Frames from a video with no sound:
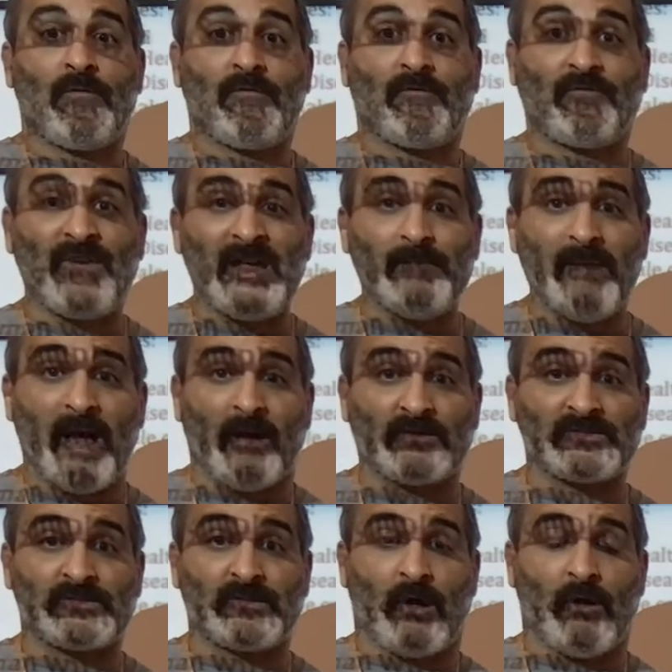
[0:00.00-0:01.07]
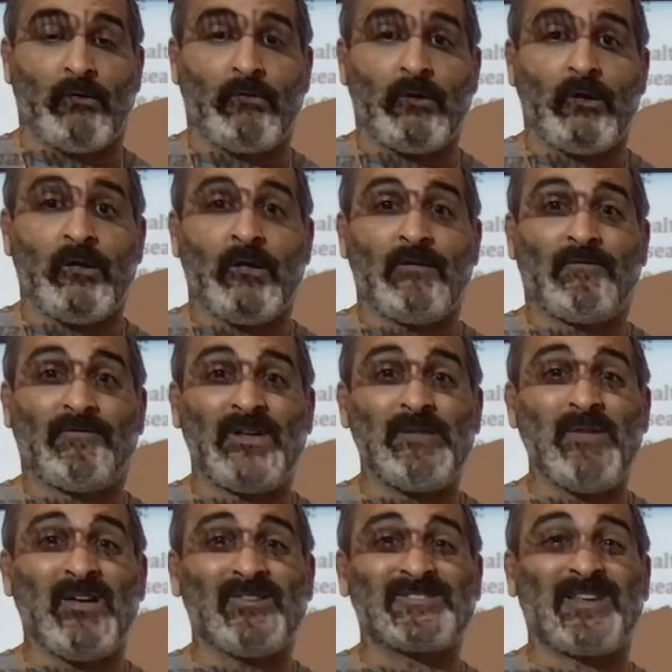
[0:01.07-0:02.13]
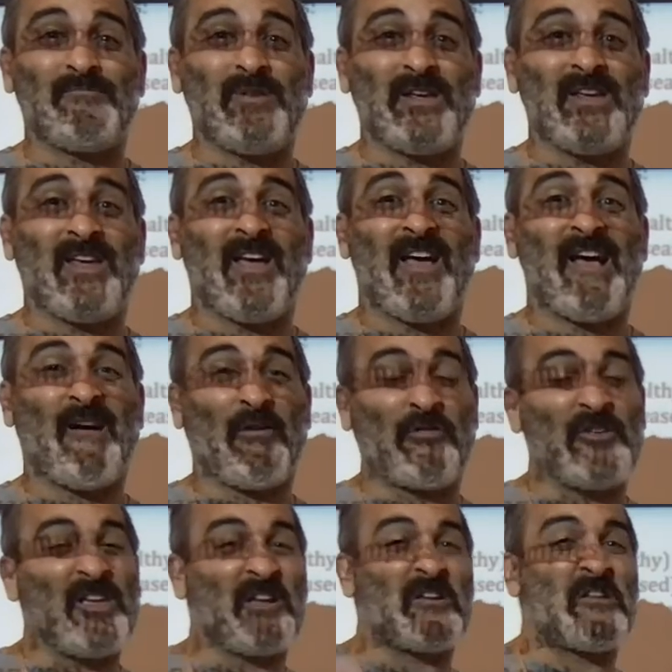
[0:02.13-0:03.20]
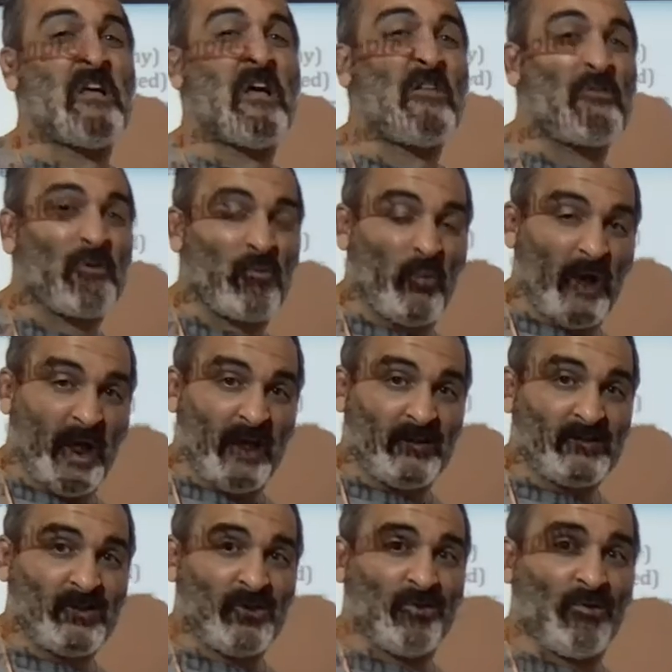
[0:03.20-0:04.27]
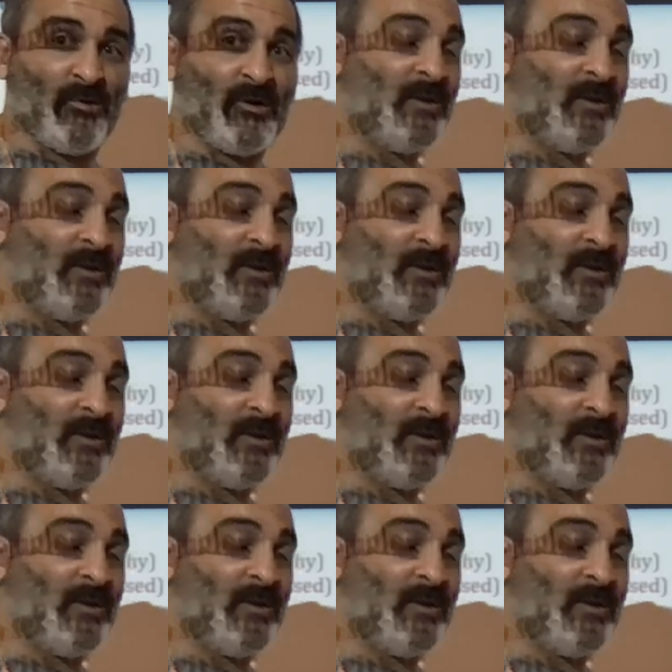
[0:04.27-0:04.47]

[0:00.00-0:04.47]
Females, though, females can be healthy another way too.